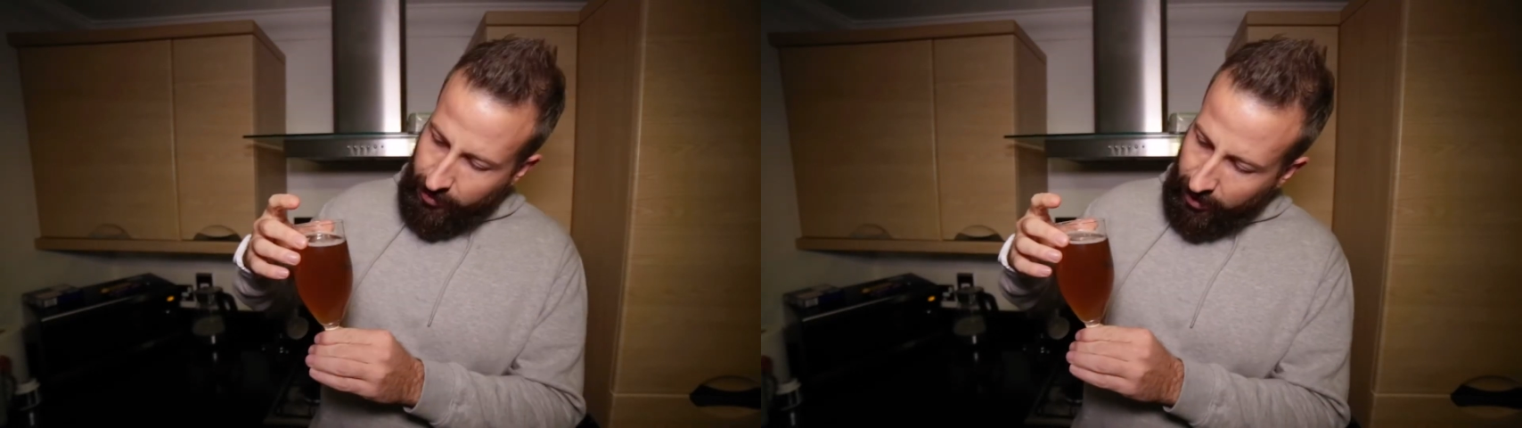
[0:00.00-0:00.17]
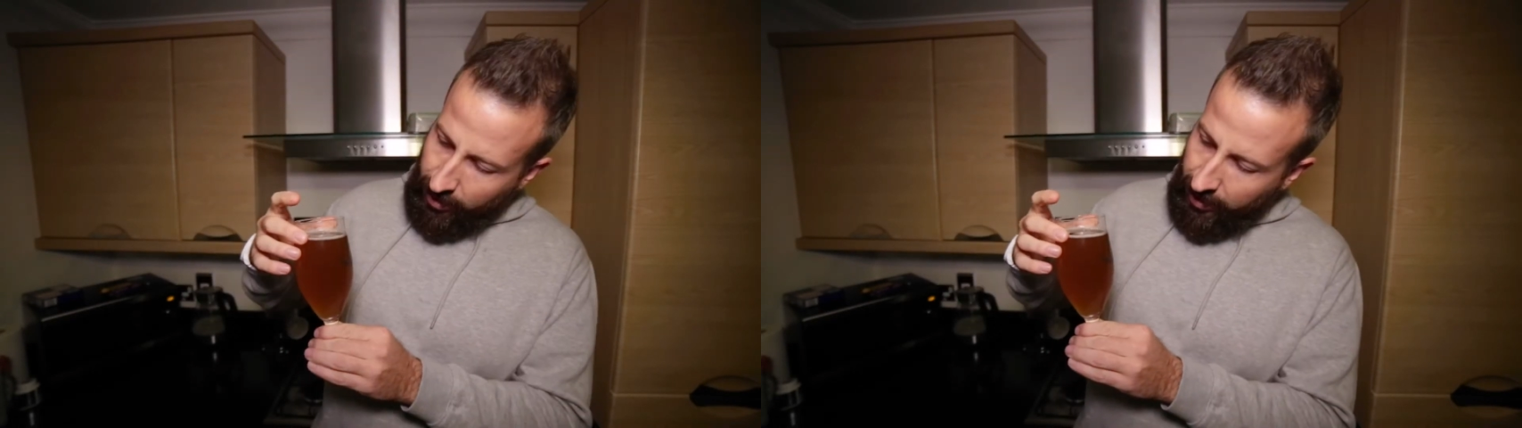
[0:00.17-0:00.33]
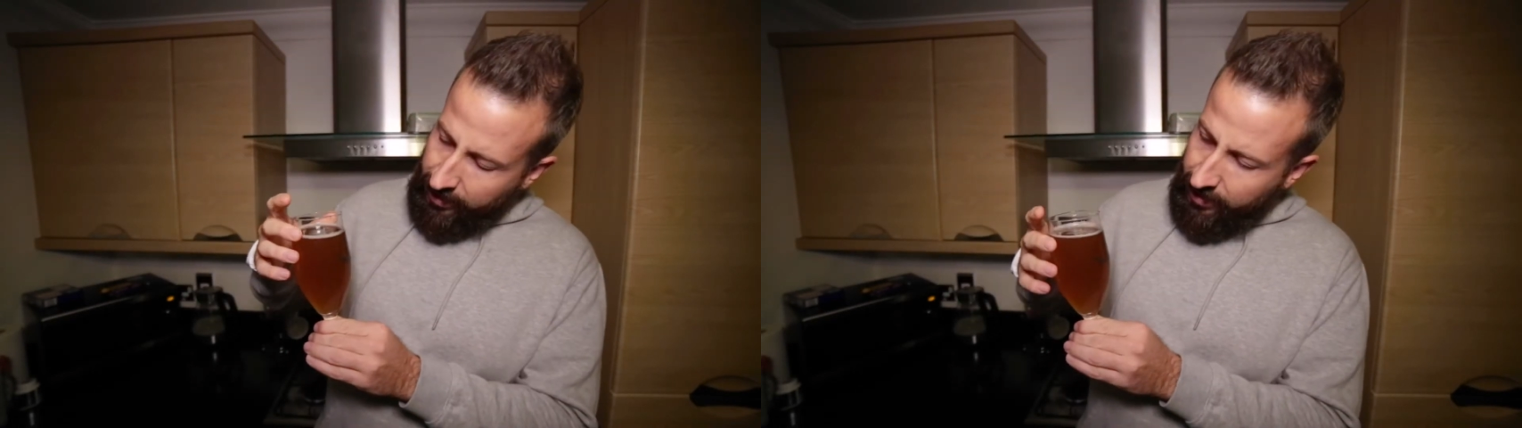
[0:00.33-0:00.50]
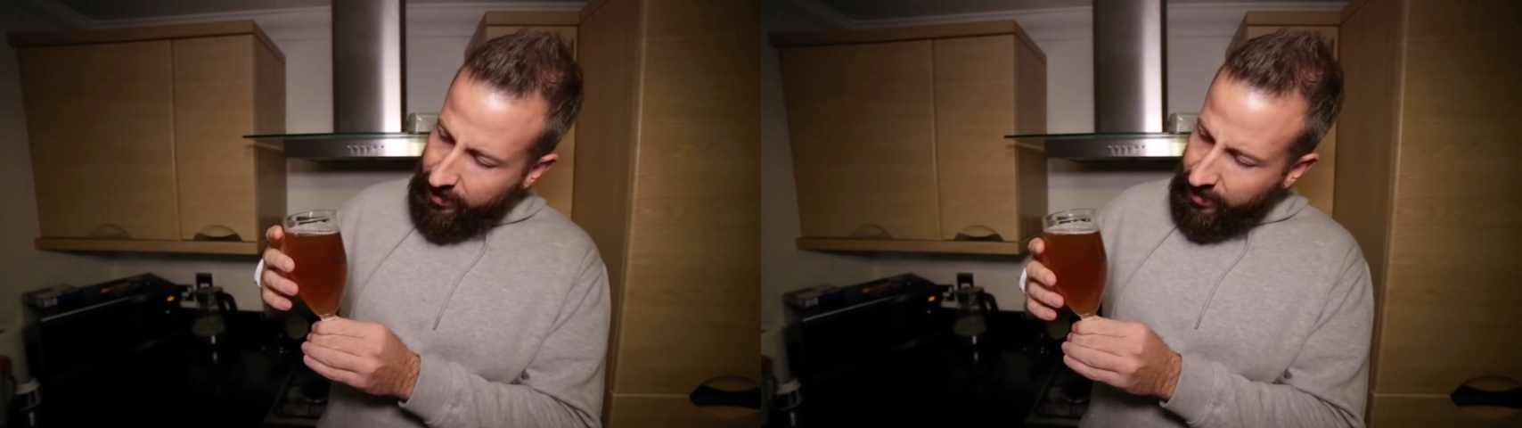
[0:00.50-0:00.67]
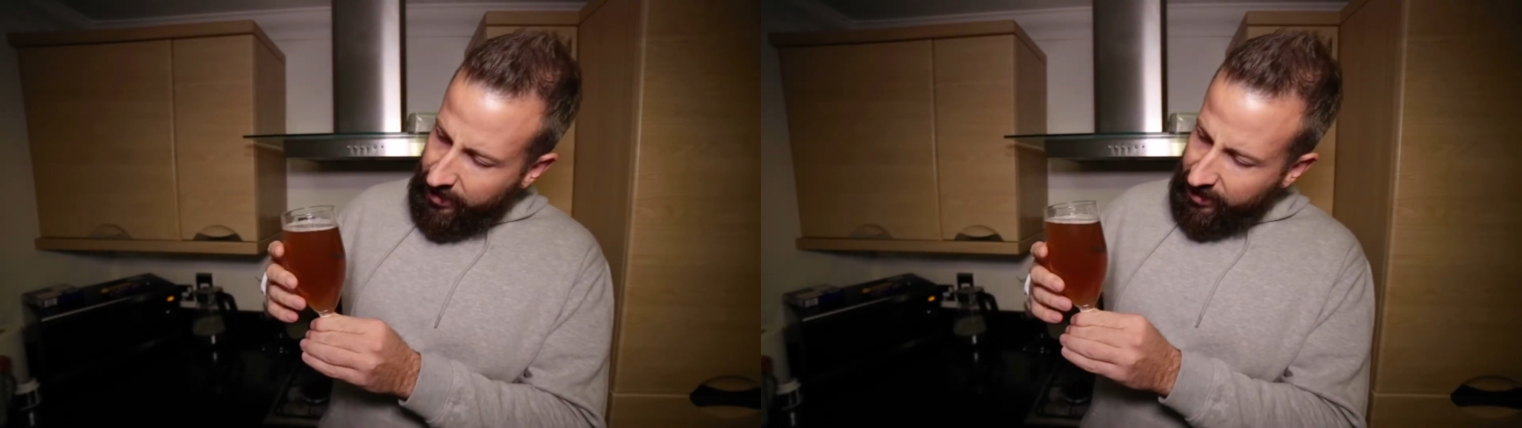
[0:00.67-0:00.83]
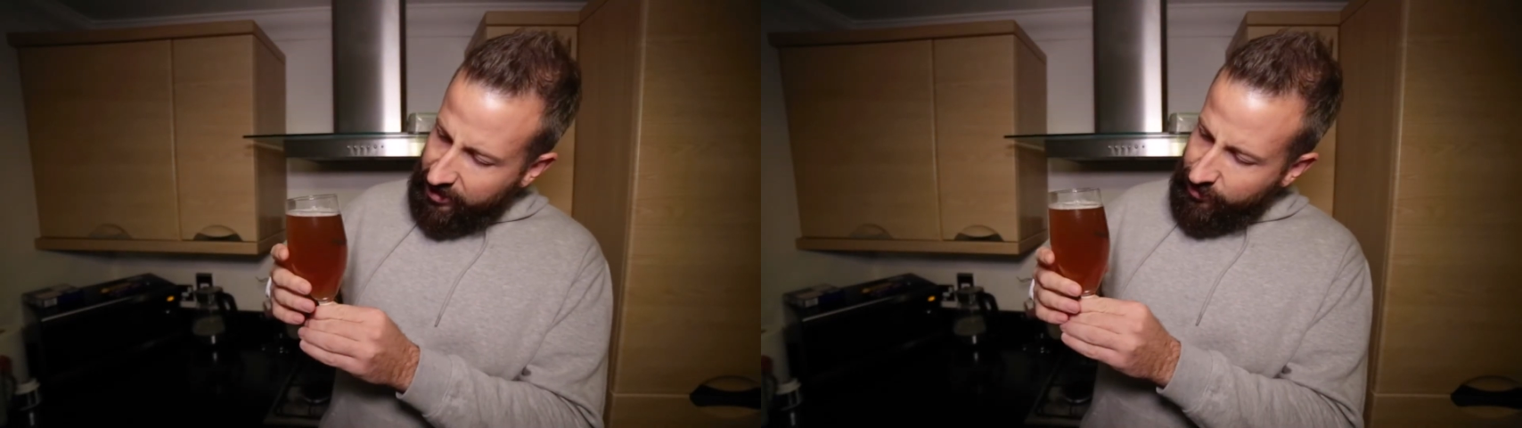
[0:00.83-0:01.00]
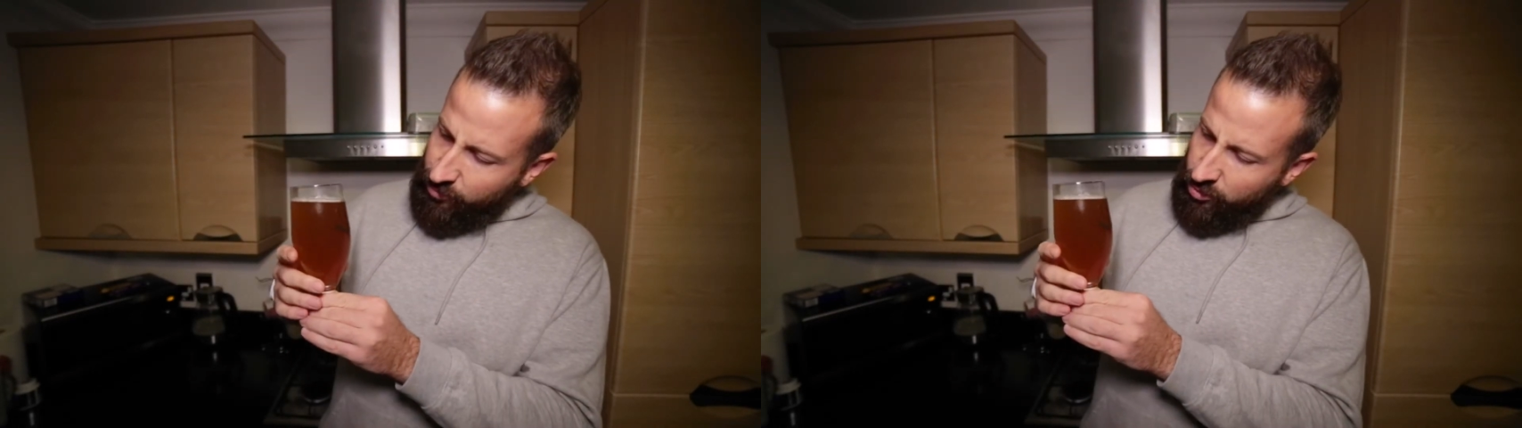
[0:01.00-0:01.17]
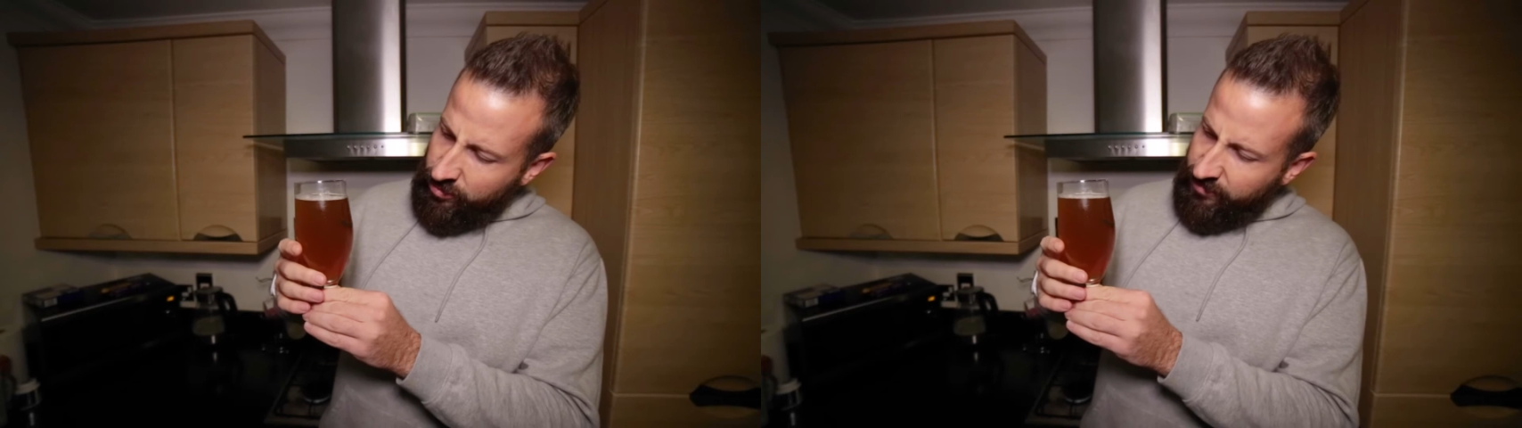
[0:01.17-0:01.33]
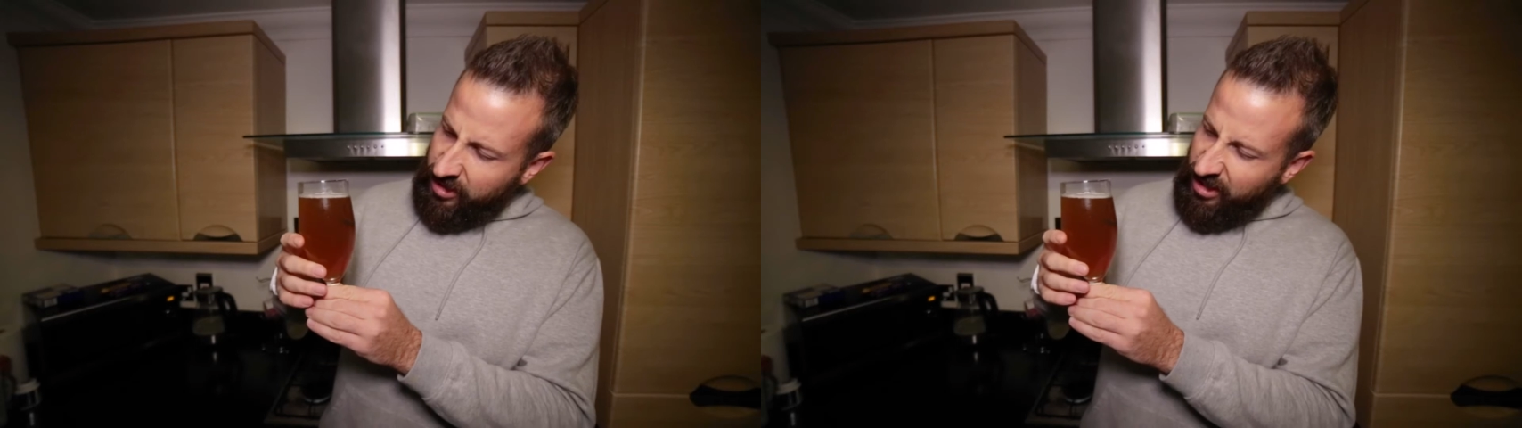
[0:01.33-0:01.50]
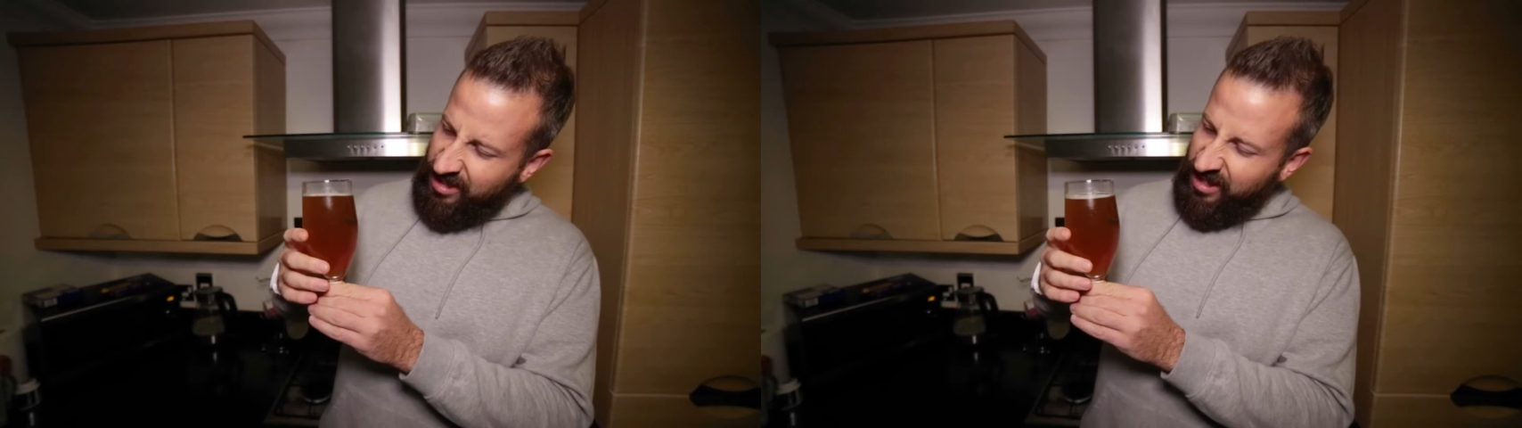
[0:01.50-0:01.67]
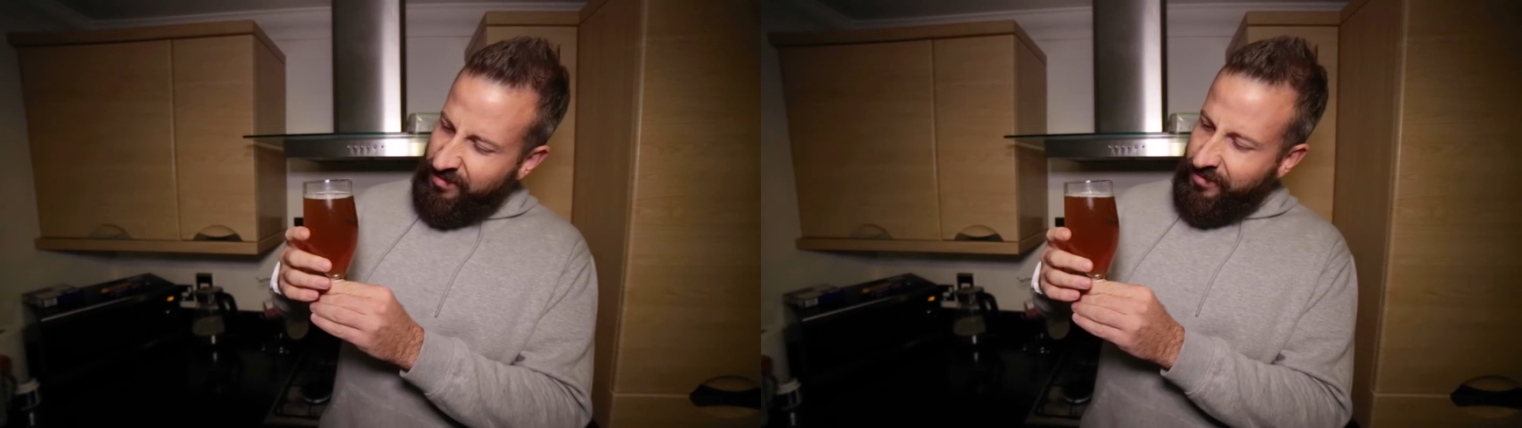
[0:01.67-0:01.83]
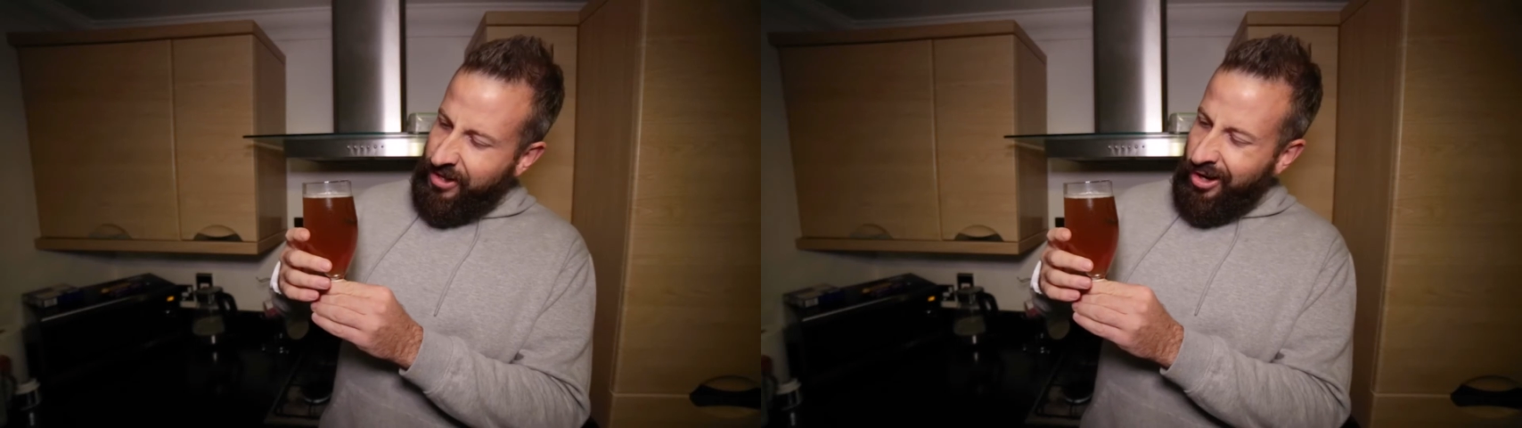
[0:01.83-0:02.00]
the light, it's more of a kind
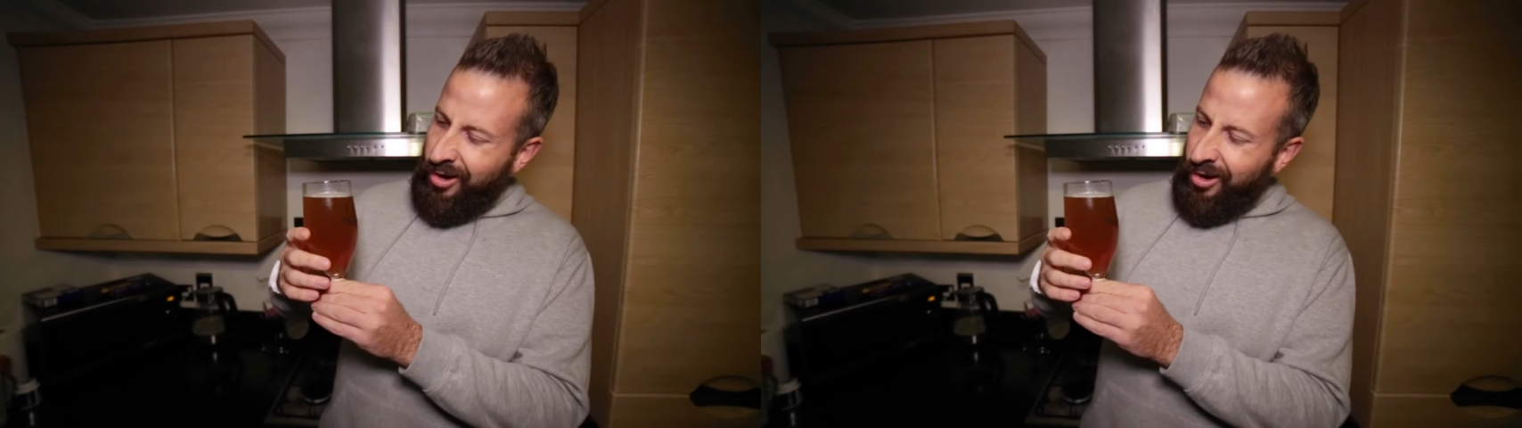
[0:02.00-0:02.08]
of an